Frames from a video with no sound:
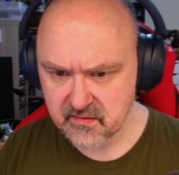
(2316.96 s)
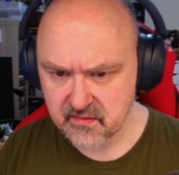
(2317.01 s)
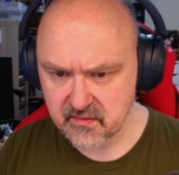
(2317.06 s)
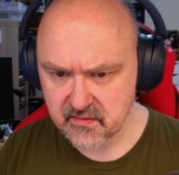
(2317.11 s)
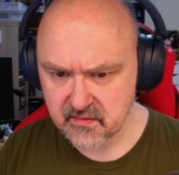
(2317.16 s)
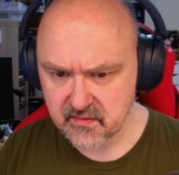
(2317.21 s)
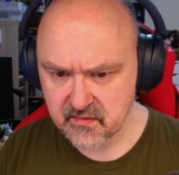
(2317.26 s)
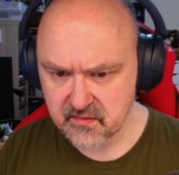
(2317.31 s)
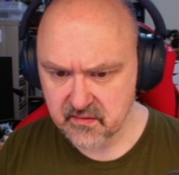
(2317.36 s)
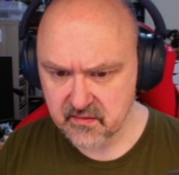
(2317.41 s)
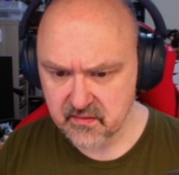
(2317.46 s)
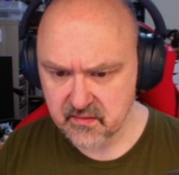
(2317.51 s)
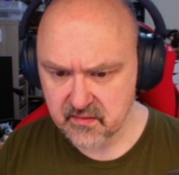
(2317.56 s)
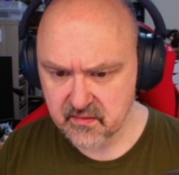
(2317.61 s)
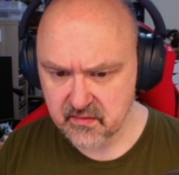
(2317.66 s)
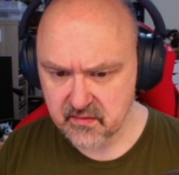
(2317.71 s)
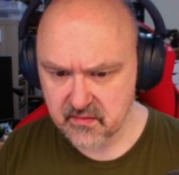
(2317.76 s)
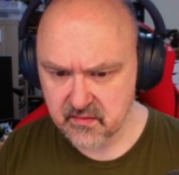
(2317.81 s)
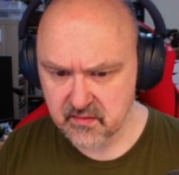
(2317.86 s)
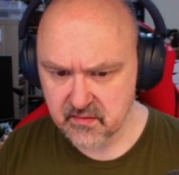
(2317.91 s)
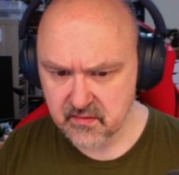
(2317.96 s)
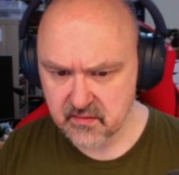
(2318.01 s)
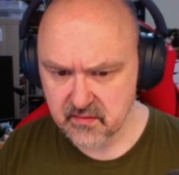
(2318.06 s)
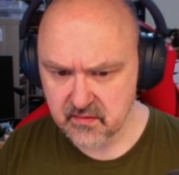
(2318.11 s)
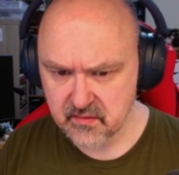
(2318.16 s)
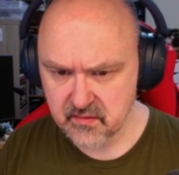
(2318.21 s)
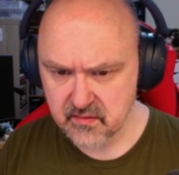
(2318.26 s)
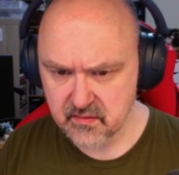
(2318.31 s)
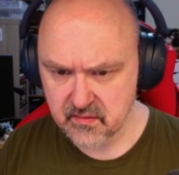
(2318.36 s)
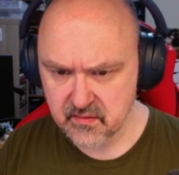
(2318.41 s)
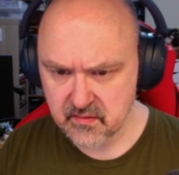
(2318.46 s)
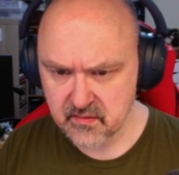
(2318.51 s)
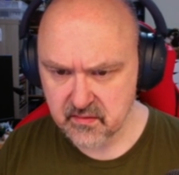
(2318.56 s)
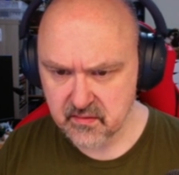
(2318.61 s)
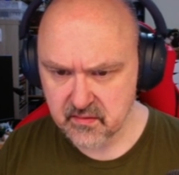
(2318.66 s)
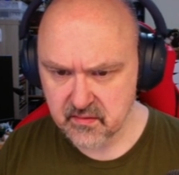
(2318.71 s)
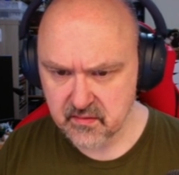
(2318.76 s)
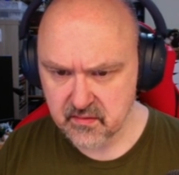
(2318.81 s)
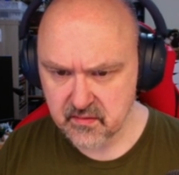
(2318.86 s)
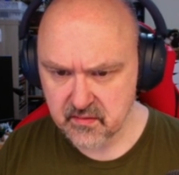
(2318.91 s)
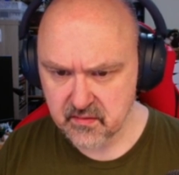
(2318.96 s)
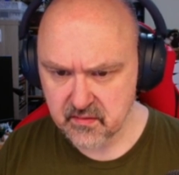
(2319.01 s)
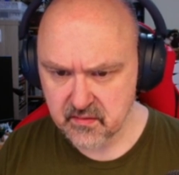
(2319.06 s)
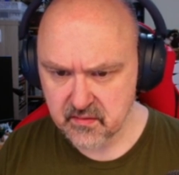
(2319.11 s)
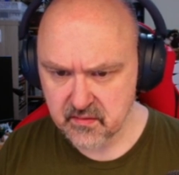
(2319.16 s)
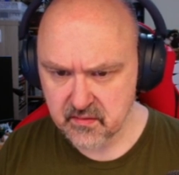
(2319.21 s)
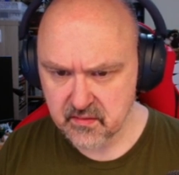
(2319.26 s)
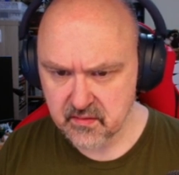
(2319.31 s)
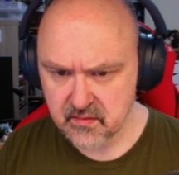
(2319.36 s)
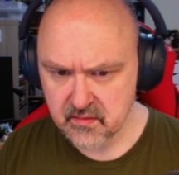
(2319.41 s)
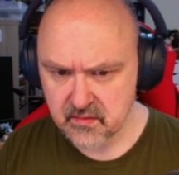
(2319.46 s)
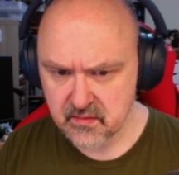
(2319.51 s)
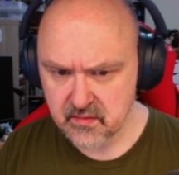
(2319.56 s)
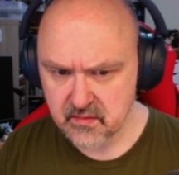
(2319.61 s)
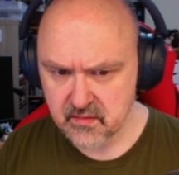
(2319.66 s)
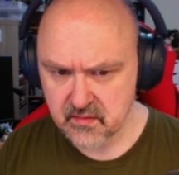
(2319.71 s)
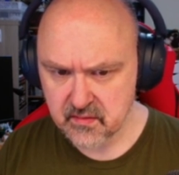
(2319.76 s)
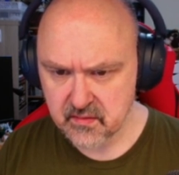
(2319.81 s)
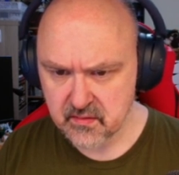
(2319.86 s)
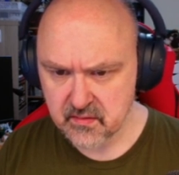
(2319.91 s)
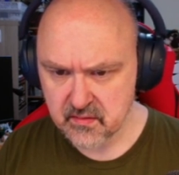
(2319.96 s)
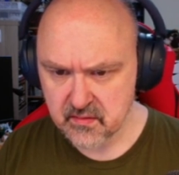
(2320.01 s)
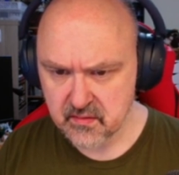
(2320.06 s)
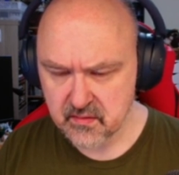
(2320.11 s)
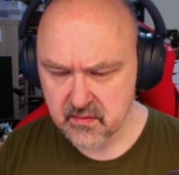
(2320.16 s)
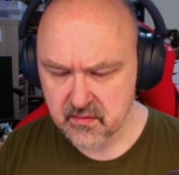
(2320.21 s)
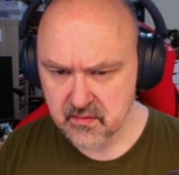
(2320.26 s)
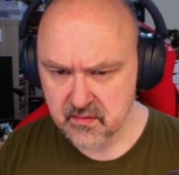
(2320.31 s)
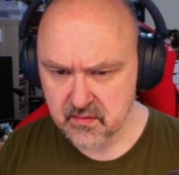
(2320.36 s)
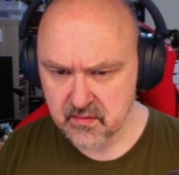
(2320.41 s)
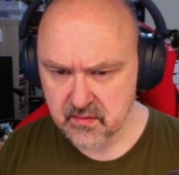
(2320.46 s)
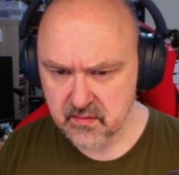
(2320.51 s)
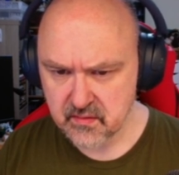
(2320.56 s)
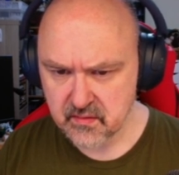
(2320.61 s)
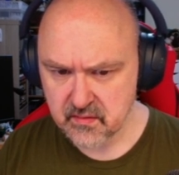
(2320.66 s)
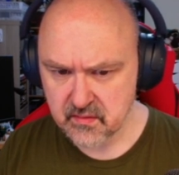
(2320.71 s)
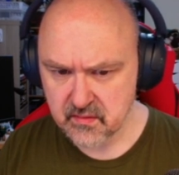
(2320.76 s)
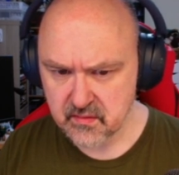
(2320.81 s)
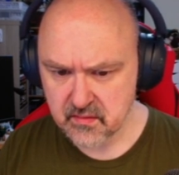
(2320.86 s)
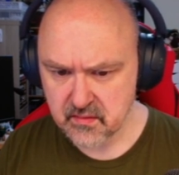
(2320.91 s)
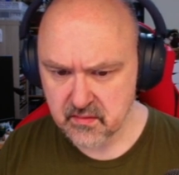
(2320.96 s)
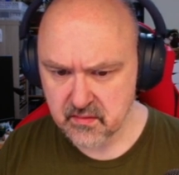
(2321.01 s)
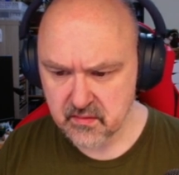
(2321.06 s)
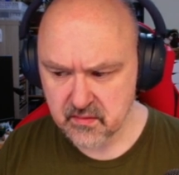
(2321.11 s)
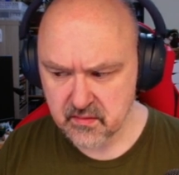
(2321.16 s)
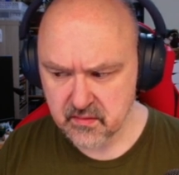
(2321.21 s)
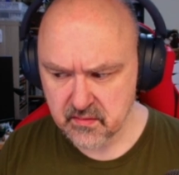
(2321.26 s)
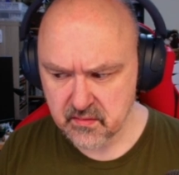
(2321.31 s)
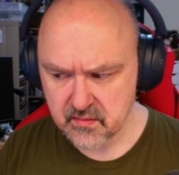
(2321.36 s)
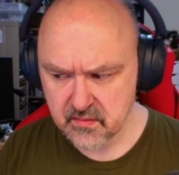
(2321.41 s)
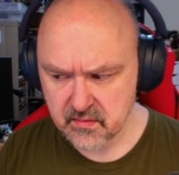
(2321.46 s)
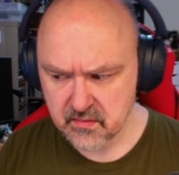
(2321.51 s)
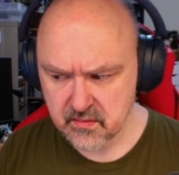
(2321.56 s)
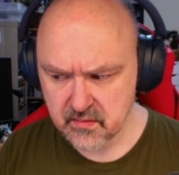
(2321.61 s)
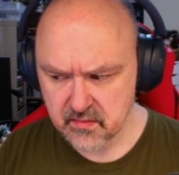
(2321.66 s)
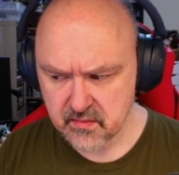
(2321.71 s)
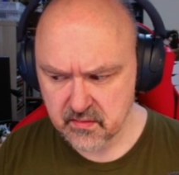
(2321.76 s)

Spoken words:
[no speech]